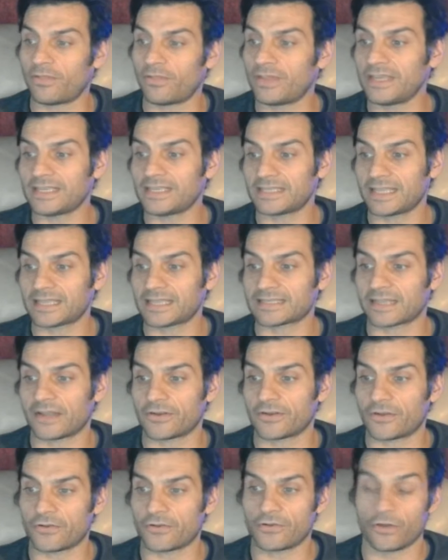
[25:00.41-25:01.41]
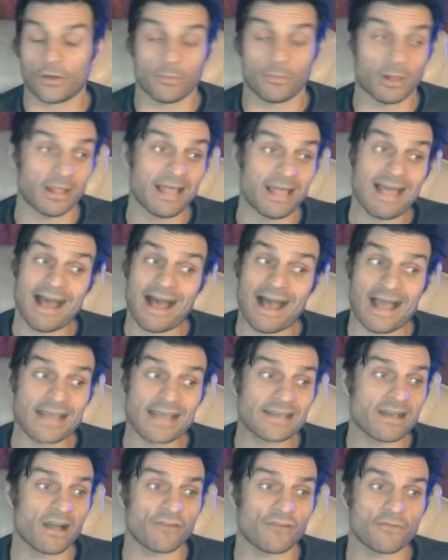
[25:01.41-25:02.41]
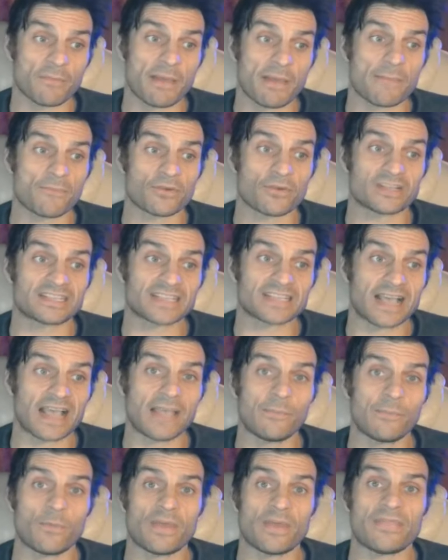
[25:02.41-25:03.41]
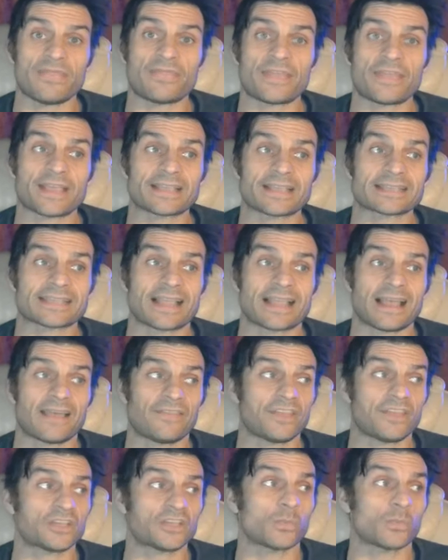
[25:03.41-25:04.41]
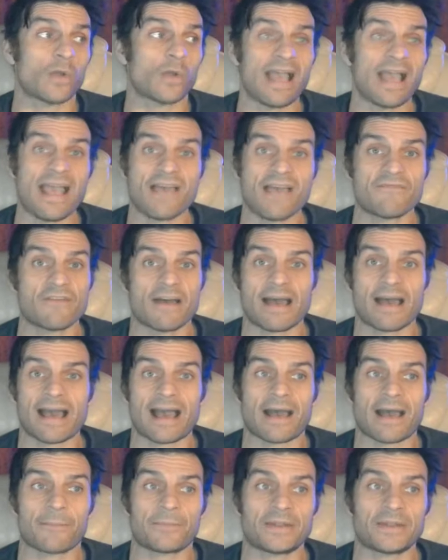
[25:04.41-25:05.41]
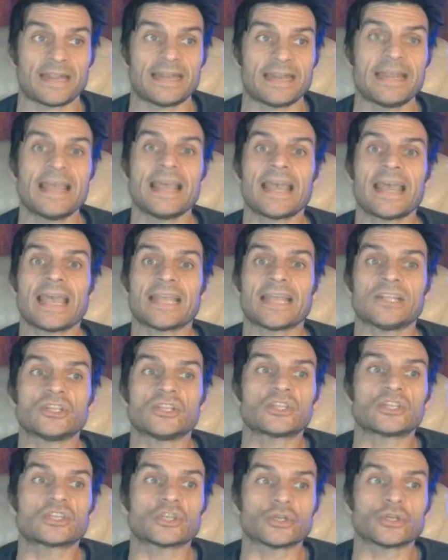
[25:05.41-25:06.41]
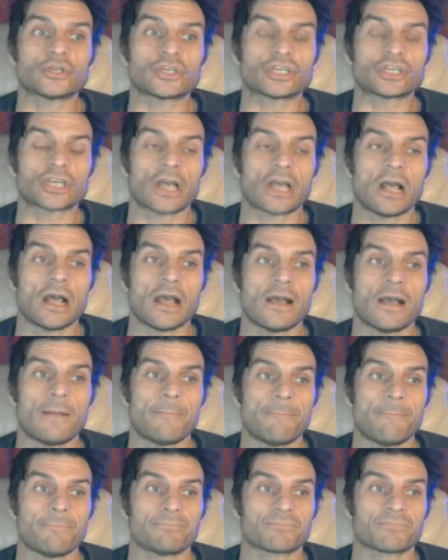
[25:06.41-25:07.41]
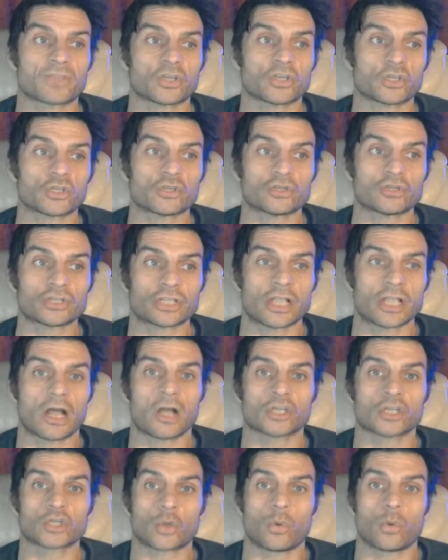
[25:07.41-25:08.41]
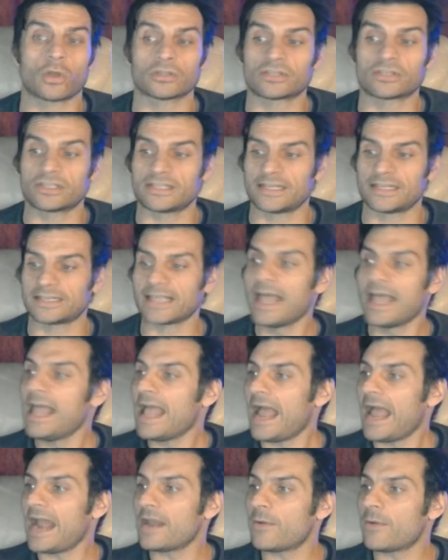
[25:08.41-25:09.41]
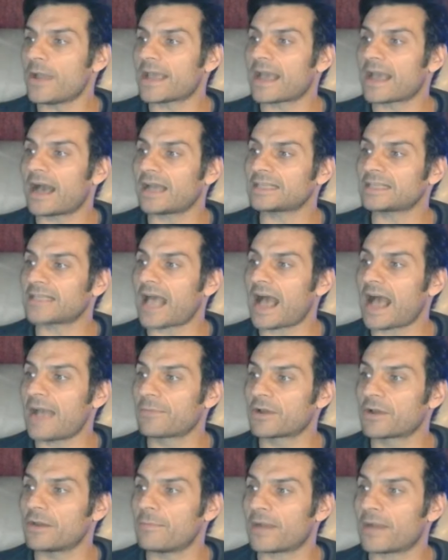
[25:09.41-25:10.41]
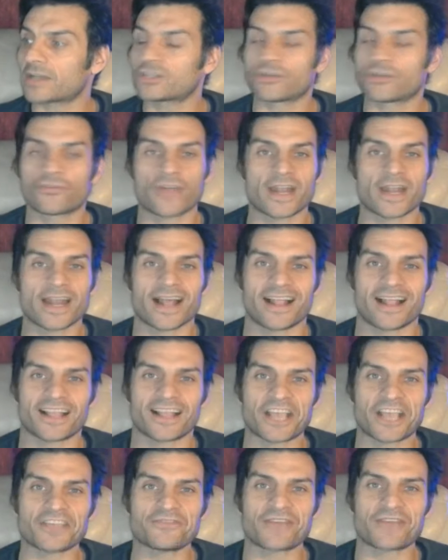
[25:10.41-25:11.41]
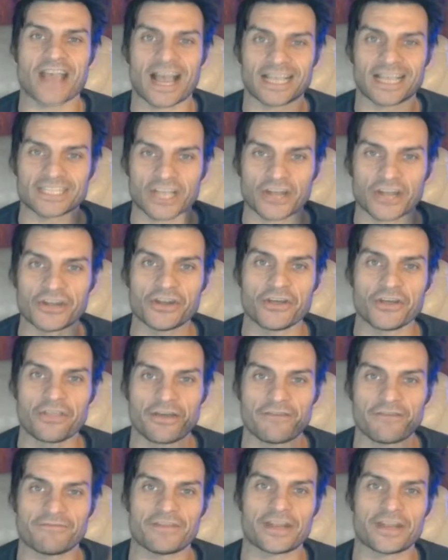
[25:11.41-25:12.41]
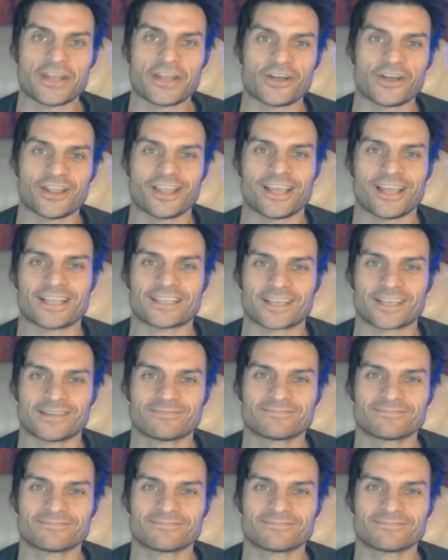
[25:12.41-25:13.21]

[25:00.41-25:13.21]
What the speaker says: These things are not normal. I can't remember a time when things like this were ever happening in such large quantities. Anyway, guys, I'm going to max a grid. I'll get you guys another video later.